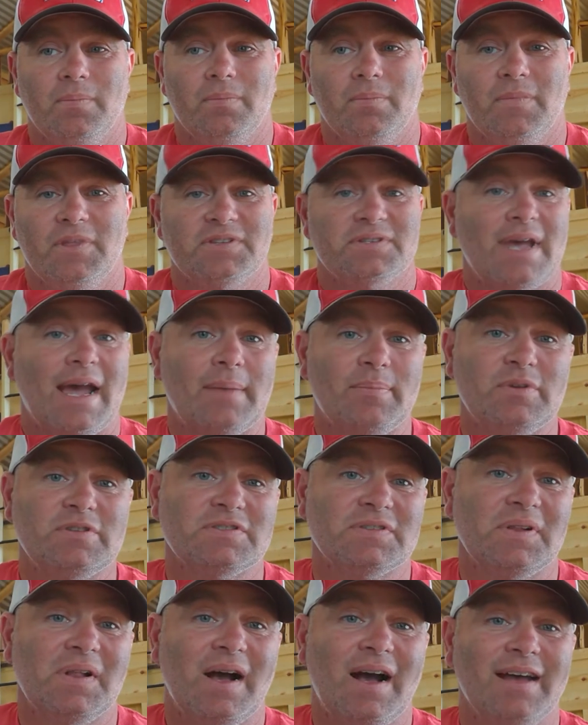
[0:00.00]
This happens
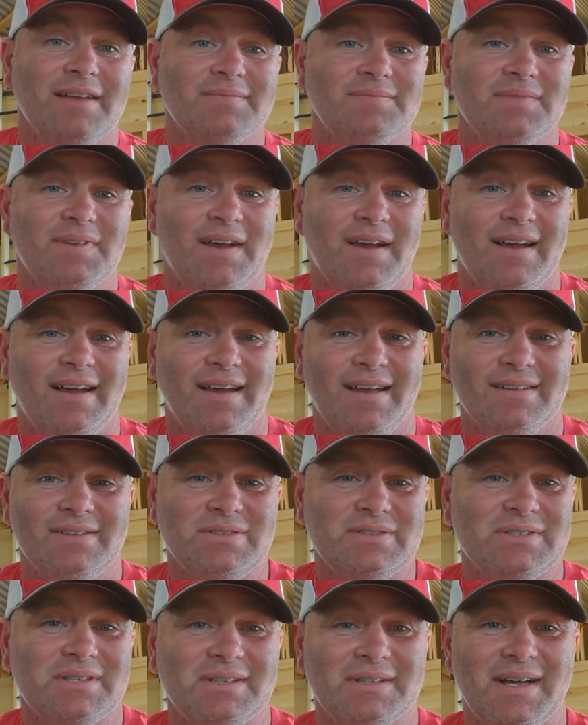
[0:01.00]
a lot. You
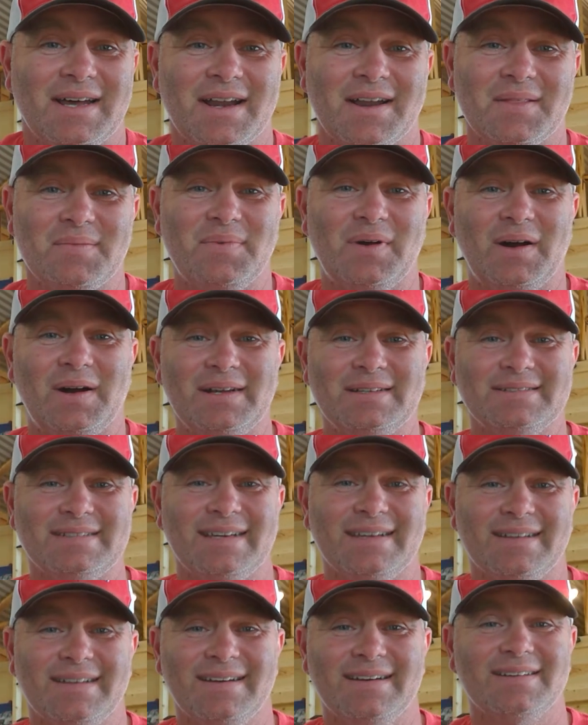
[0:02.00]
see a lot of the ponds
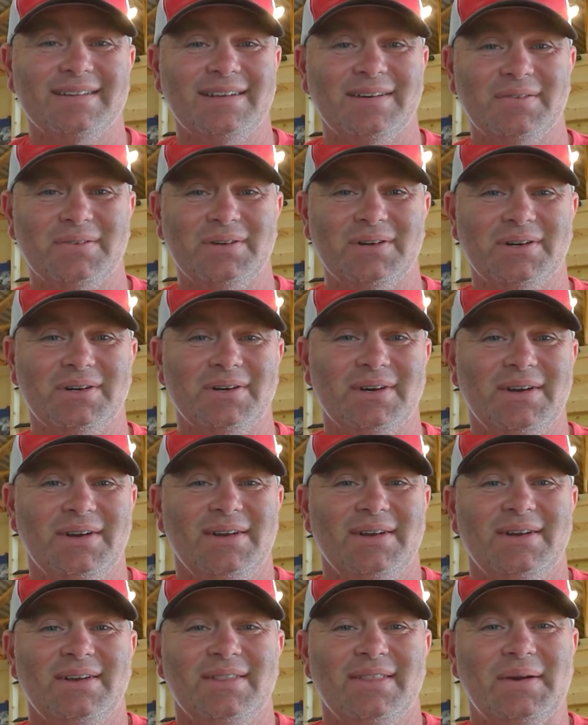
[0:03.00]
out there
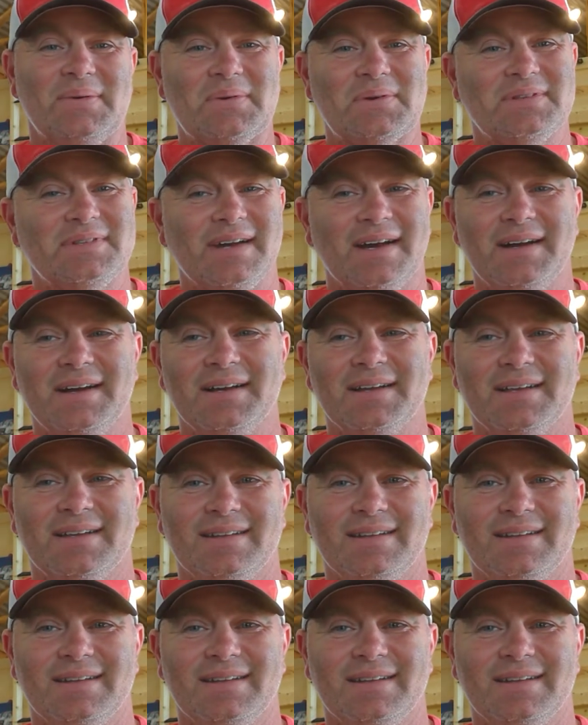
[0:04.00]
that were dug,